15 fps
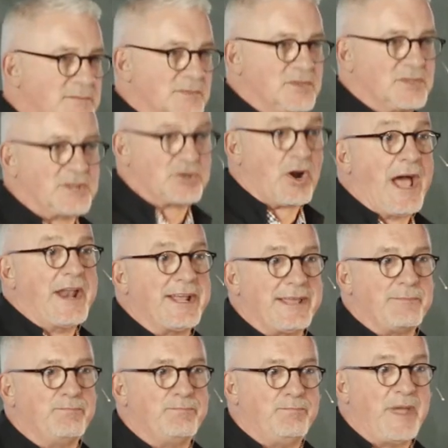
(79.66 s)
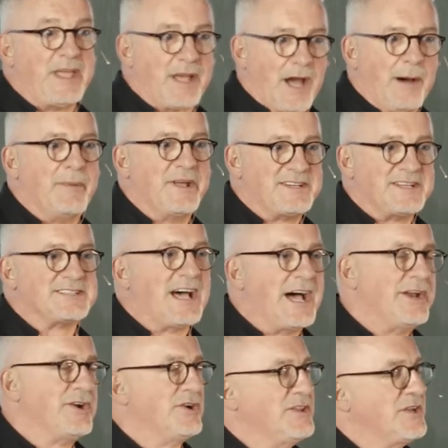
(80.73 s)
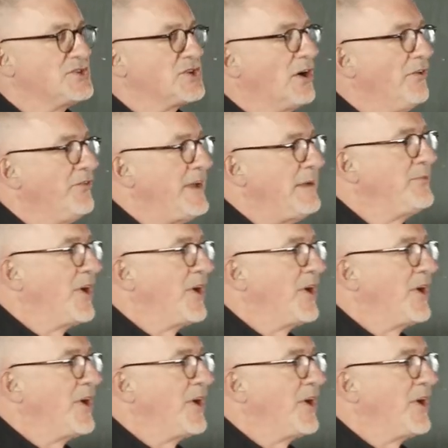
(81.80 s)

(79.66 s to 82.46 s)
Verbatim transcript: to try to become a designer in the Charles Eames